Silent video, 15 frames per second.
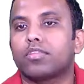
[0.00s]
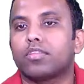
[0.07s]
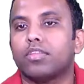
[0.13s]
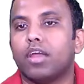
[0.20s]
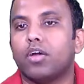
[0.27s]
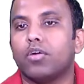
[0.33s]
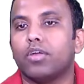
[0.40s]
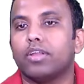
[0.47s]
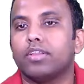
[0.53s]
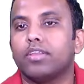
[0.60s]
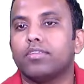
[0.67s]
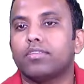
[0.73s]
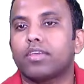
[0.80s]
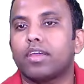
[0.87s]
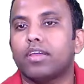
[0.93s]
Now in
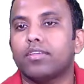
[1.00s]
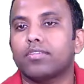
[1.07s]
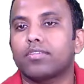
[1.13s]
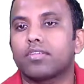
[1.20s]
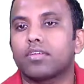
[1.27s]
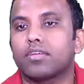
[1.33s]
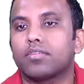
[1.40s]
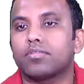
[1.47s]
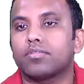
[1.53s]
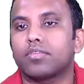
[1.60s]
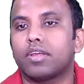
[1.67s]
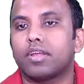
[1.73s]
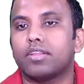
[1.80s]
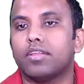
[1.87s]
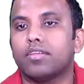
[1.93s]
this case,
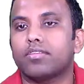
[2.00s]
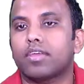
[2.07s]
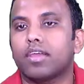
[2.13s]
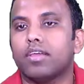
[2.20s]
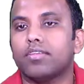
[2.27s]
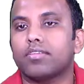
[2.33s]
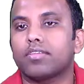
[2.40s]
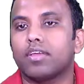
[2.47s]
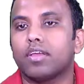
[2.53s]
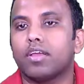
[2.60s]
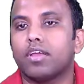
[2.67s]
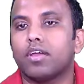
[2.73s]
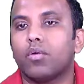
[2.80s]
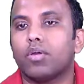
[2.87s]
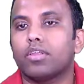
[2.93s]
what is
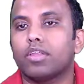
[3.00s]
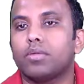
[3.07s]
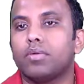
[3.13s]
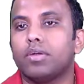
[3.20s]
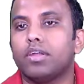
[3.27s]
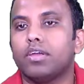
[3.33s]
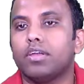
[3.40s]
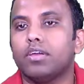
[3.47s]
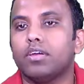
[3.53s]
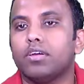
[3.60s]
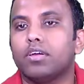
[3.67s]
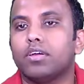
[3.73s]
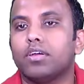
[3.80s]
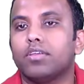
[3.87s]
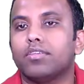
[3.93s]
the remainder here?
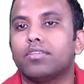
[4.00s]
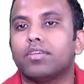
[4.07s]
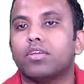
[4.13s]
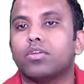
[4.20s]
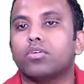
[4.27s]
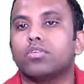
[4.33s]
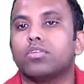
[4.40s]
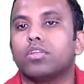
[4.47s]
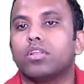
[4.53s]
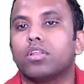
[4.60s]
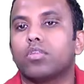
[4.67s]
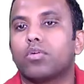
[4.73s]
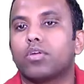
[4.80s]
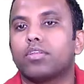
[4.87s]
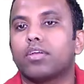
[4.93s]
0.
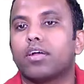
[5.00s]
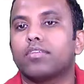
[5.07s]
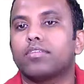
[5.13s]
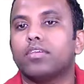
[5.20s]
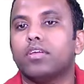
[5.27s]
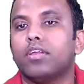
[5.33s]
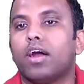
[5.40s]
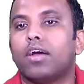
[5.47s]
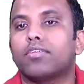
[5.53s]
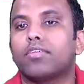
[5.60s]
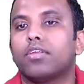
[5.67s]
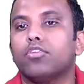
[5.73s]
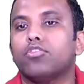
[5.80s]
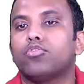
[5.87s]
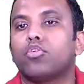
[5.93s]
What is the answer? Answer
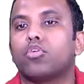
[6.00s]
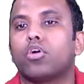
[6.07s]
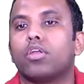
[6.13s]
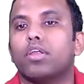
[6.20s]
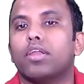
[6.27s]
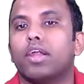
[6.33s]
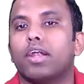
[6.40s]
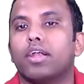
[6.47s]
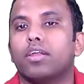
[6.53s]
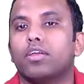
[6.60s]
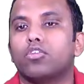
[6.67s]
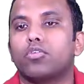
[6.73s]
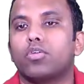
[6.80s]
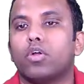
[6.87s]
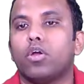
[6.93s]
is 4 only, right?
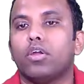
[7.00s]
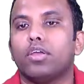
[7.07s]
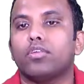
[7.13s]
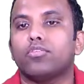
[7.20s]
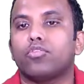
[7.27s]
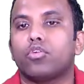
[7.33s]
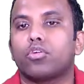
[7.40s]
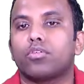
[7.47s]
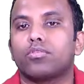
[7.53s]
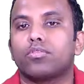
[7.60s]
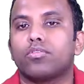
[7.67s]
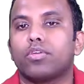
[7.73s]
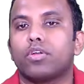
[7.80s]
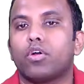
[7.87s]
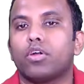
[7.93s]
We got here 4,
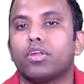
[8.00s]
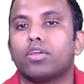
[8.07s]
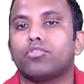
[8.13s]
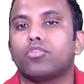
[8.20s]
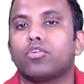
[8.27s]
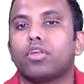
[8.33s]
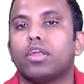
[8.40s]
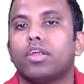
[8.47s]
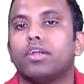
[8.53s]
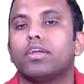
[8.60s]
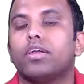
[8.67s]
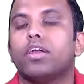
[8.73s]
right?